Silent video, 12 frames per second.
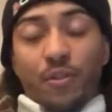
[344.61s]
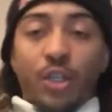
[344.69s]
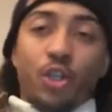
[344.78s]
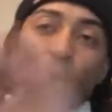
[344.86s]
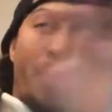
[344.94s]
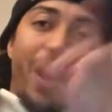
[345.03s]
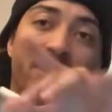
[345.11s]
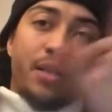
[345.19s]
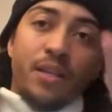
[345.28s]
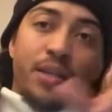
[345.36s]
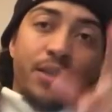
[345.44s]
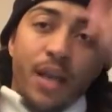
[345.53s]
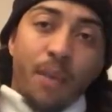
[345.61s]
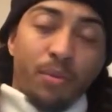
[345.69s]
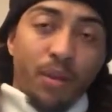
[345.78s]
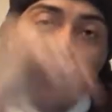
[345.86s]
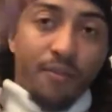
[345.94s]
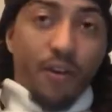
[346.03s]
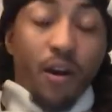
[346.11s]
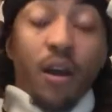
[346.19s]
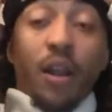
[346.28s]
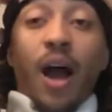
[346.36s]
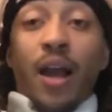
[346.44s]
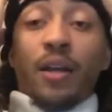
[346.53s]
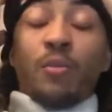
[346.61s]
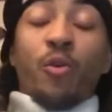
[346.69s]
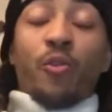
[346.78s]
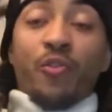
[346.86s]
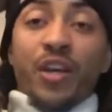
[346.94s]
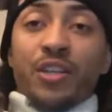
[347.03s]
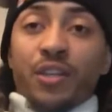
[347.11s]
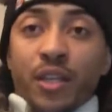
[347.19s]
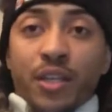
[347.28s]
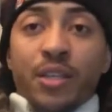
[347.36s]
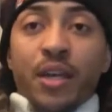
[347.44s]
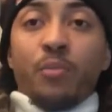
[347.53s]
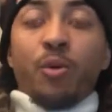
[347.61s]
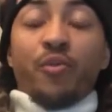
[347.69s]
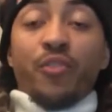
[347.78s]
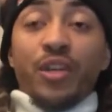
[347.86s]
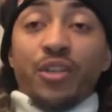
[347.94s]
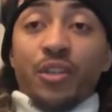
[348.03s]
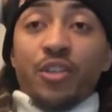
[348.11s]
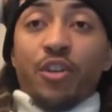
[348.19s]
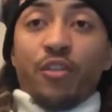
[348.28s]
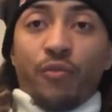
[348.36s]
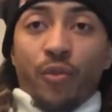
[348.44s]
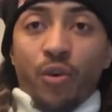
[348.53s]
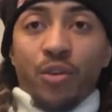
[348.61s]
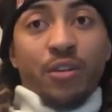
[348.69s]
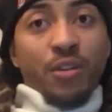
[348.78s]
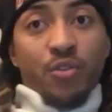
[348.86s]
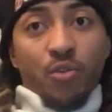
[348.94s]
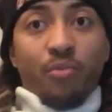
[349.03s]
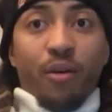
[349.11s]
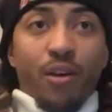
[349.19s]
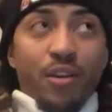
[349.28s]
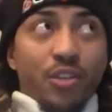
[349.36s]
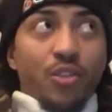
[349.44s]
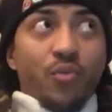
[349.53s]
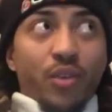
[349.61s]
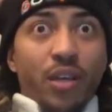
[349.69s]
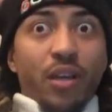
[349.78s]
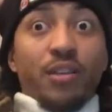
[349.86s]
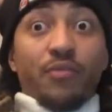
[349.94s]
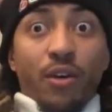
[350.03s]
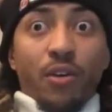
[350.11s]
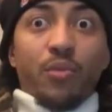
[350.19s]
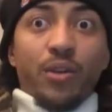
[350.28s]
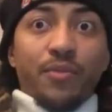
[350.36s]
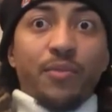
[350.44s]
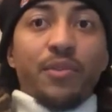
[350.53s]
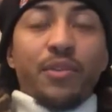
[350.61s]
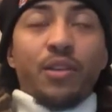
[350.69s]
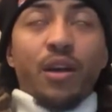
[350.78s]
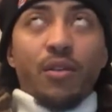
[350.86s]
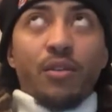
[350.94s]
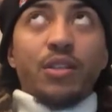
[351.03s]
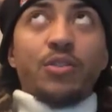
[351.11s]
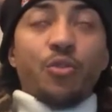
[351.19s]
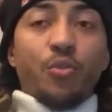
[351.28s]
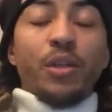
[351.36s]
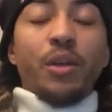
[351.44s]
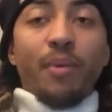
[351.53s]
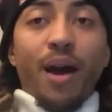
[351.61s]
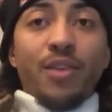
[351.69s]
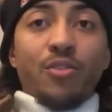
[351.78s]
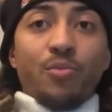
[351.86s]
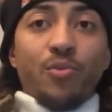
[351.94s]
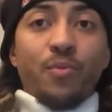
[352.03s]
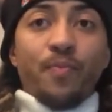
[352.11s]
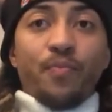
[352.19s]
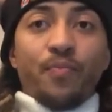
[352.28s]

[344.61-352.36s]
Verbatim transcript: Let's go back to the example of uh, unlocking the motivation. Let's say the motivation is a divorce and the two parties just want to get as far away from each other as humanly possible.